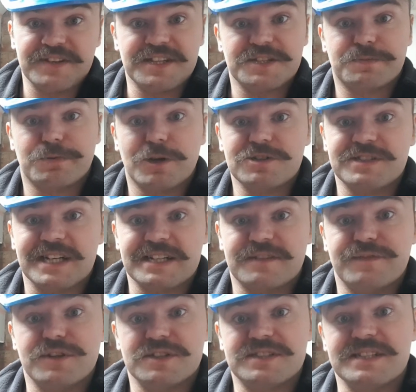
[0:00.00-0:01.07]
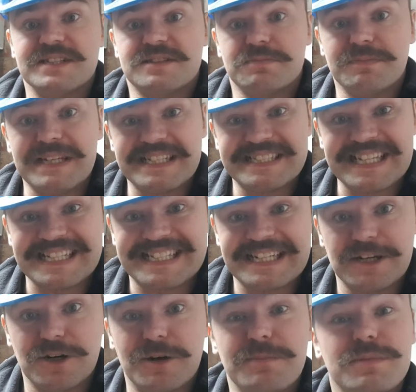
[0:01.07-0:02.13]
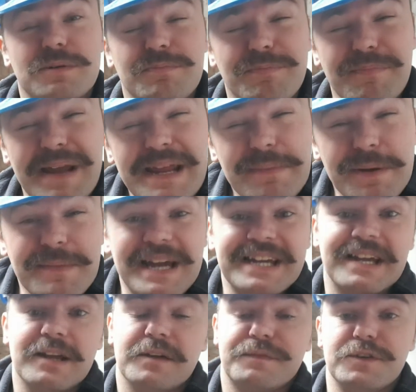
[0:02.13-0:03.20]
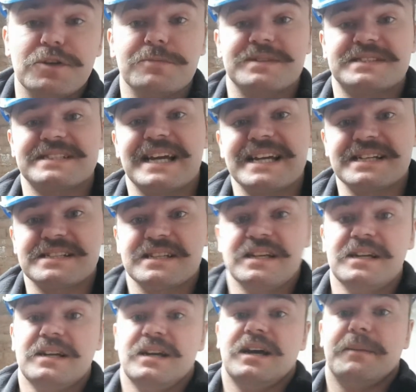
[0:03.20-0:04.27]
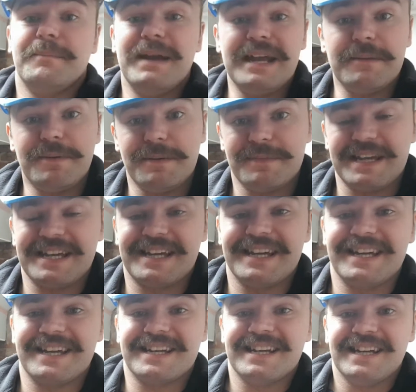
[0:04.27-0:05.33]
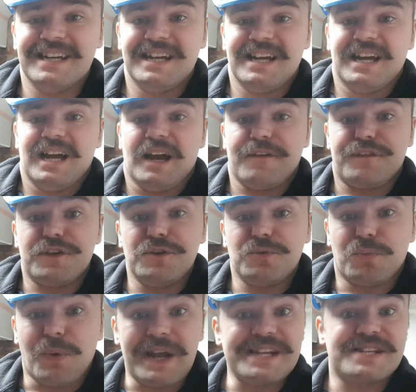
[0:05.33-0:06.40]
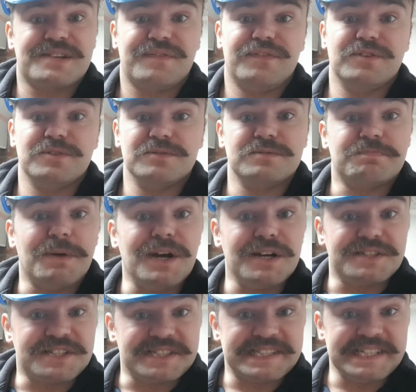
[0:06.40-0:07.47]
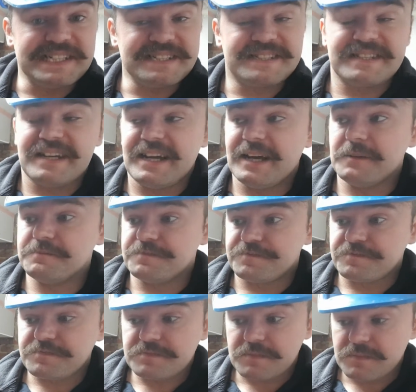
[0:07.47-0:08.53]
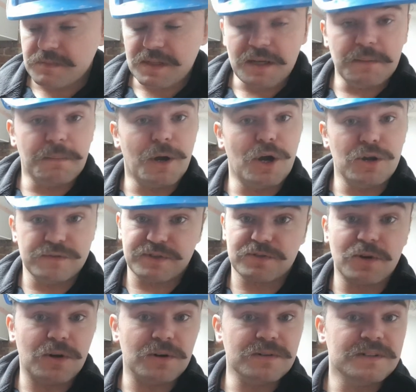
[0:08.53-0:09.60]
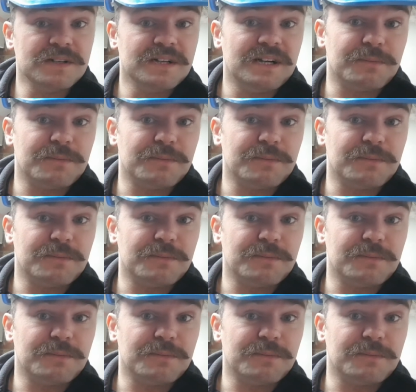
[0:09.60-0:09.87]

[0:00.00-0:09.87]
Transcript: this project versus me setting it up, maybe making a few mistakes, maybe making a few wasteful purchases, but overall,